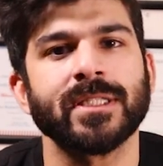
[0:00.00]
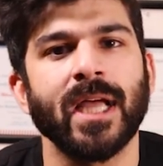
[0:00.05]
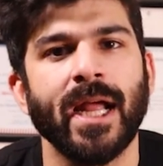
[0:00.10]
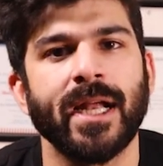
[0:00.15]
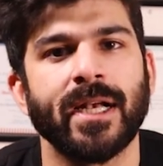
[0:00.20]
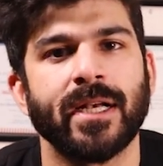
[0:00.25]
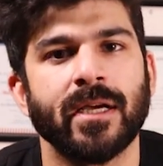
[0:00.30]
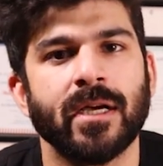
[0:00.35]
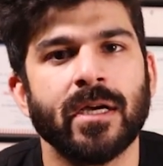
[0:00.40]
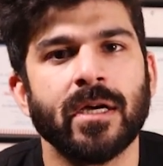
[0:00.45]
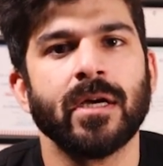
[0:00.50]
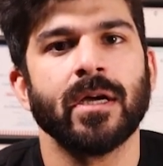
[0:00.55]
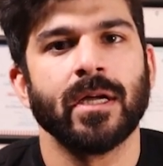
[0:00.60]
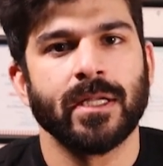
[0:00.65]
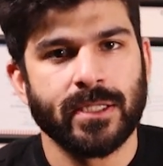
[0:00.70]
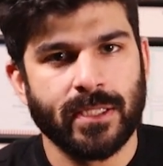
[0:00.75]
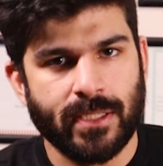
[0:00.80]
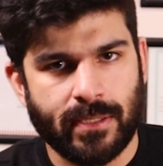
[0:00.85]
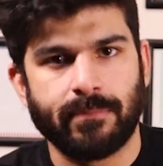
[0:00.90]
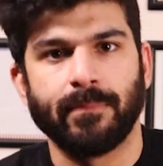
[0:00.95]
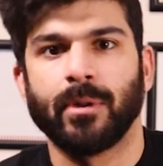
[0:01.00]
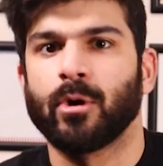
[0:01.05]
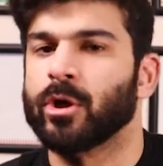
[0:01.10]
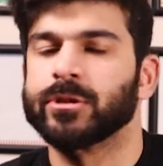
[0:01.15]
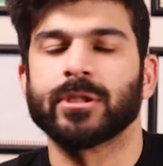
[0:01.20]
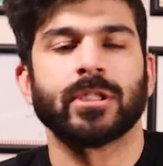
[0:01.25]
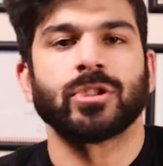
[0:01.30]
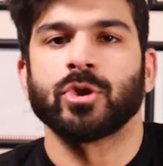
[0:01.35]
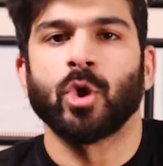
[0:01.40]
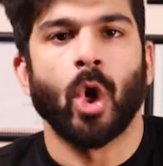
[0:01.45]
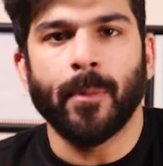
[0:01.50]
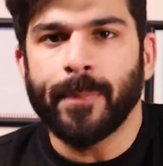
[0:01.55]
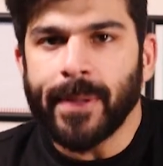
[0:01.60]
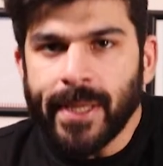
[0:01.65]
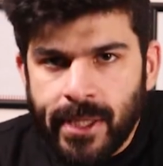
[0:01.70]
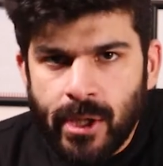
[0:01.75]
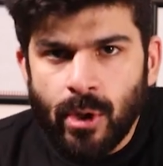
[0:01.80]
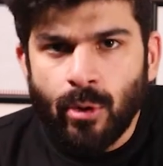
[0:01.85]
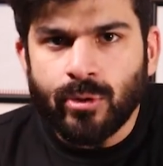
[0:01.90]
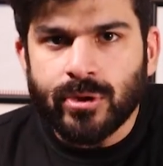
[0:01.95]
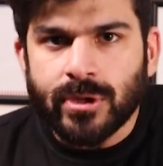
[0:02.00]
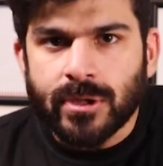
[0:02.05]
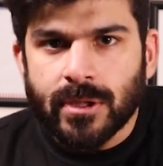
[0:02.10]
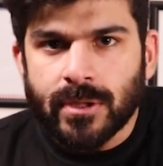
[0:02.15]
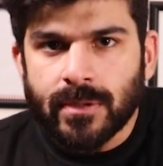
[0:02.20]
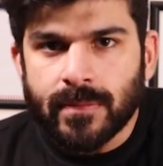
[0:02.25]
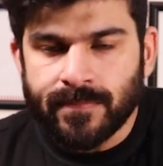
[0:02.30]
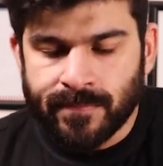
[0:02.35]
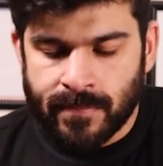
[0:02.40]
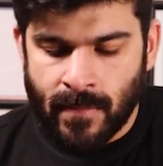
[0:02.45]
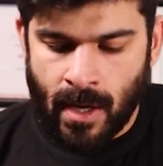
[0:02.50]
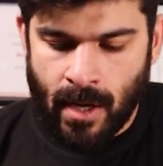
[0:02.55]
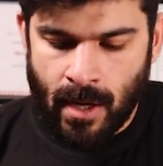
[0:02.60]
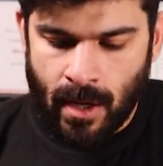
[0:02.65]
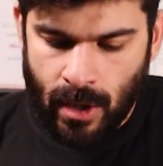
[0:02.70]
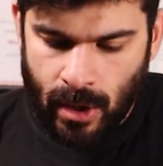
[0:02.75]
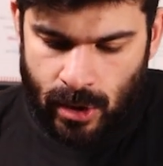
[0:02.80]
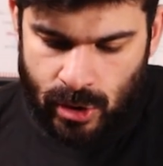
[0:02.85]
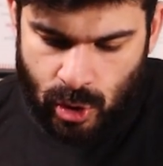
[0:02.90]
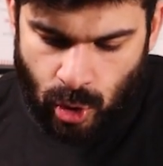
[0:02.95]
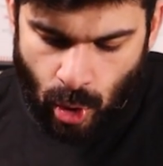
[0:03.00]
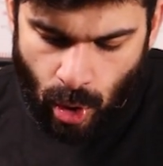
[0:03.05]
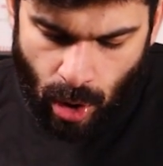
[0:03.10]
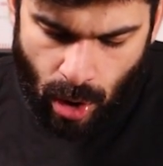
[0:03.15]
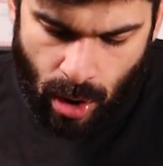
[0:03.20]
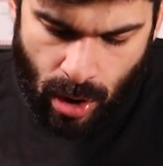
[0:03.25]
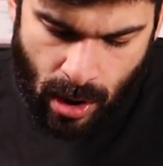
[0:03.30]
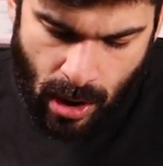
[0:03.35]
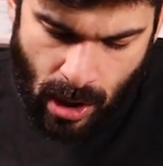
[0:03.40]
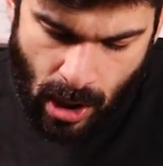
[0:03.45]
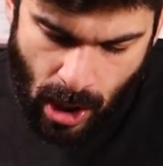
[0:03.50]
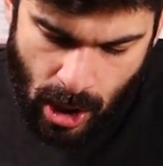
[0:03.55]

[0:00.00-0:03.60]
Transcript: side because it's not being used. So